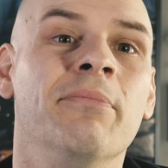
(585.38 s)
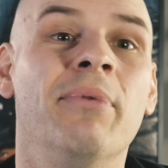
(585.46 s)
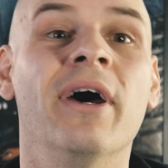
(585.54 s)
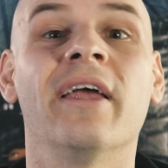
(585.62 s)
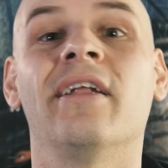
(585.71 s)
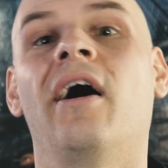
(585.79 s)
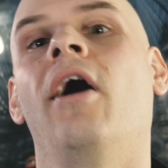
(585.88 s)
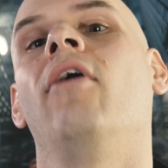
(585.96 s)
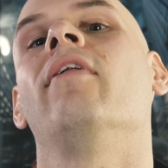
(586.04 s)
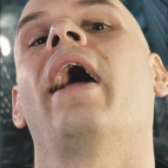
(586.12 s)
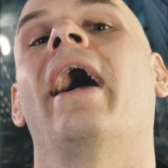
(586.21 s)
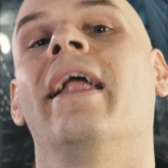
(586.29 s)
but
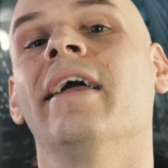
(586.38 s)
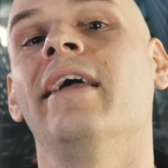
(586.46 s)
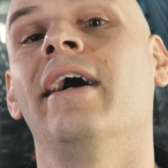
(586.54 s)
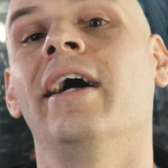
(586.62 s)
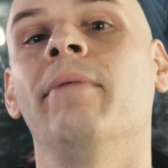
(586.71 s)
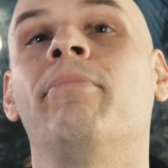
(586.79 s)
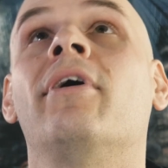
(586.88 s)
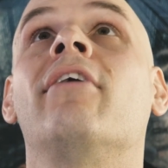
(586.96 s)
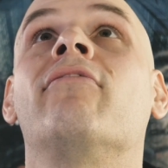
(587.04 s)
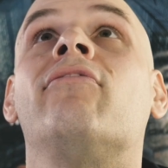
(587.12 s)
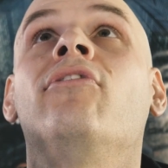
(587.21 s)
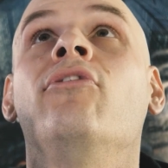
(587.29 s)
I'll add a card
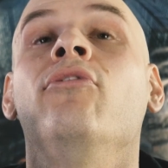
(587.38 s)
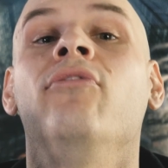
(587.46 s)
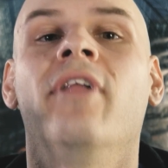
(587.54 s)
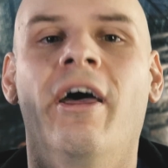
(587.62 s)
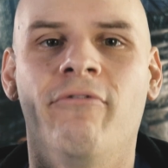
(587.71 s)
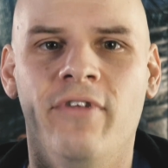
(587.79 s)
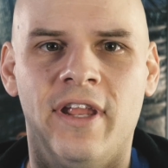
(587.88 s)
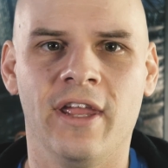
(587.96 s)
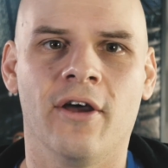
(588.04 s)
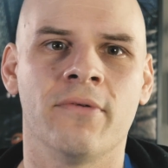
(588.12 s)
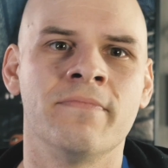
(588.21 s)
above to that video.